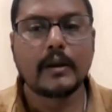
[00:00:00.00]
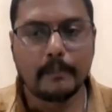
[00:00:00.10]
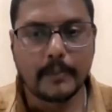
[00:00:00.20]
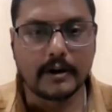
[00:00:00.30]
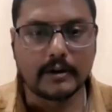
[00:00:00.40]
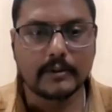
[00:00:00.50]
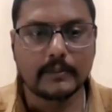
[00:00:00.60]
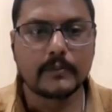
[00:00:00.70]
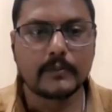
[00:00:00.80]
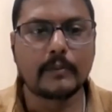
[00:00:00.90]
But
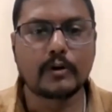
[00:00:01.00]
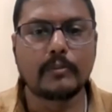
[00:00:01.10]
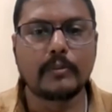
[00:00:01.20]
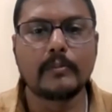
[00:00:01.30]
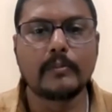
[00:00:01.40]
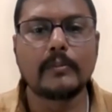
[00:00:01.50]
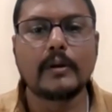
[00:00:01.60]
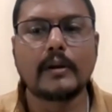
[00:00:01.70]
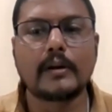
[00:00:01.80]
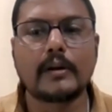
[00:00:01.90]
the problem
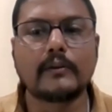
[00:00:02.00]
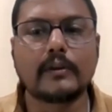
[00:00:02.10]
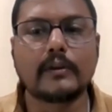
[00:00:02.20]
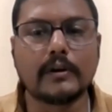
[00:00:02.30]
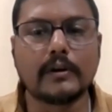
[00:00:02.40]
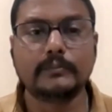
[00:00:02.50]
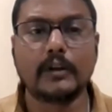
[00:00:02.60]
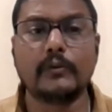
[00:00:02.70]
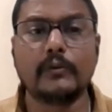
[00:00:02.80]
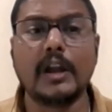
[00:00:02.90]
lies here.
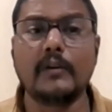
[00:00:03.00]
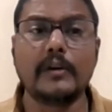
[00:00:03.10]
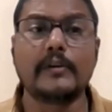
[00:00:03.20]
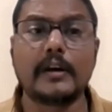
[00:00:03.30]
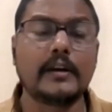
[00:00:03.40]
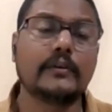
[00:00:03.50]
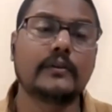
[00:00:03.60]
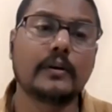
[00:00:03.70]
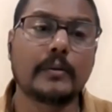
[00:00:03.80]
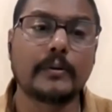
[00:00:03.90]
We have increased
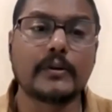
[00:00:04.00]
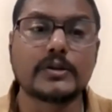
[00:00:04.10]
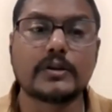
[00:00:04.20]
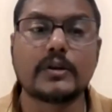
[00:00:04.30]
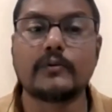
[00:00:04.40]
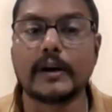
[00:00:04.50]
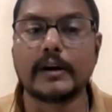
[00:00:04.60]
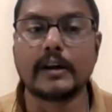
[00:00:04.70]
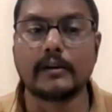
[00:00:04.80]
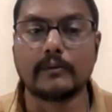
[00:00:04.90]
the population of
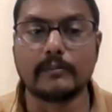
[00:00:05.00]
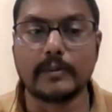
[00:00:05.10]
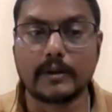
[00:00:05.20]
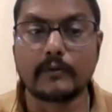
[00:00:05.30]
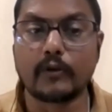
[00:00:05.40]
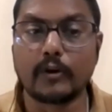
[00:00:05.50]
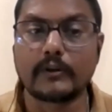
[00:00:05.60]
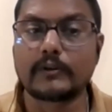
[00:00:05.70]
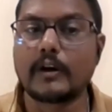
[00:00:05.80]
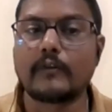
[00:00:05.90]
wildlife, but the
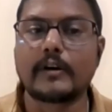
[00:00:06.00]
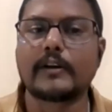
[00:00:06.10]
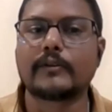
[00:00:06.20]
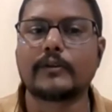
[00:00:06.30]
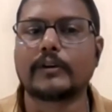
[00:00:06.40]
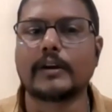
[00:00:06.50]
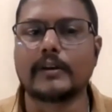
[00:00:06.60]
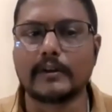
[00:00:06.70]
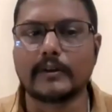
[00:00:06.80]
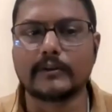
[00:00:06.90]
forest cover has not
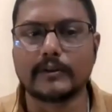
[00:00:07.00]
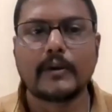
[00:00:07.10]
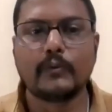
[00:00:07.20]
increased.